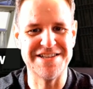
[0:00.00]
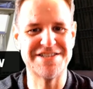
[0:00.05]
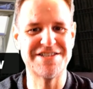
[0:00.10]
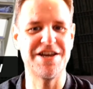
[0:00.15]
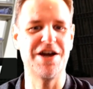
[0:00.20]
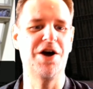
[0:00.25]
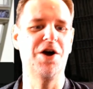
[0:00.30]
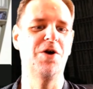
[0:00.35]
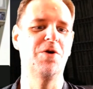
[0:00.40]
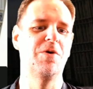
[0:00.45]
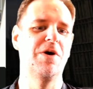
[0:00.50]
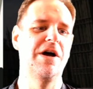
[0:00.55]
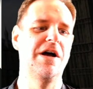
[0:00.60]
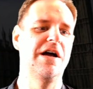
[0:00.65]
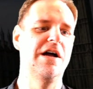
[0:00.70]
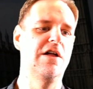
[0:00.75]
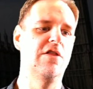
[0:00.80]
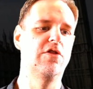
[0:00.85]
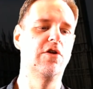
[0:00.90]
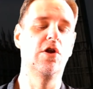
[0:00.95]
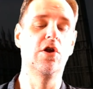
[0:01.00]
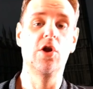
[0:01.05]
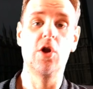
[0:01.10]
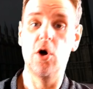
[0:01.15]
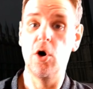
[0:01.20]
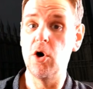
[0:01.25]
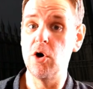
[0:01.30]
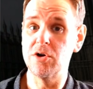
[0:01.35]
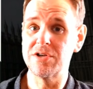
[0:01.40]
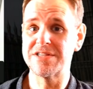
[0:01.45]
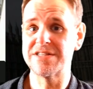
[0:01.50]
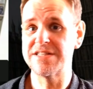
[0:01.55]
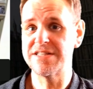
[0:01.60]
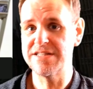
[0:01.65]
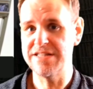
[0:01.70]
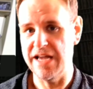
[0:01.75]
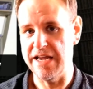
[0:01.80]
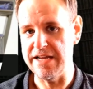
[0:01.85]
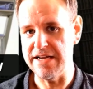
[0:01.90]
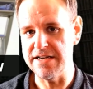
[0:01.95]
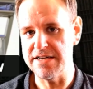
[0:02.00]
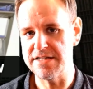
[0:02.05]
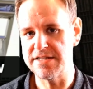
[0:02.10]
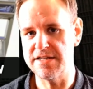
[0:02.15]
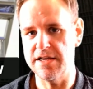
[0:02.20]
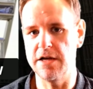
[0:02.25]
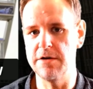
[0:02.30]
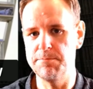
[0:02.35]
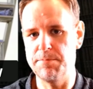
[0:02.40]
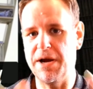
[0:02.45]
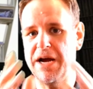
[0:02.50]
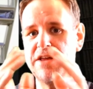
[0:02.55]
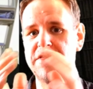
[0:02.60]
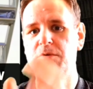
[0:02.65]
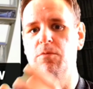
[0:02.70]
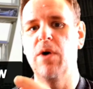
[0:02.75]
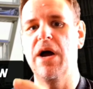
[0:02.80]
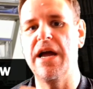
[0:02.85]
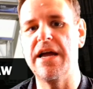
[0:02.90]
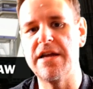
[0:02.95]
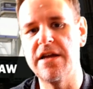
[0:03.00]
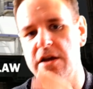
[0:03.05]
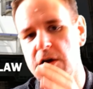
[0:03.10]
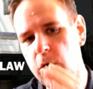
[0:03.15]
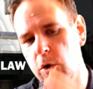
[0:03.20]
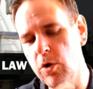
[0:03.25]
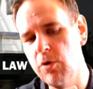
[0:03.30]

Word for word: So the law states, and by the way,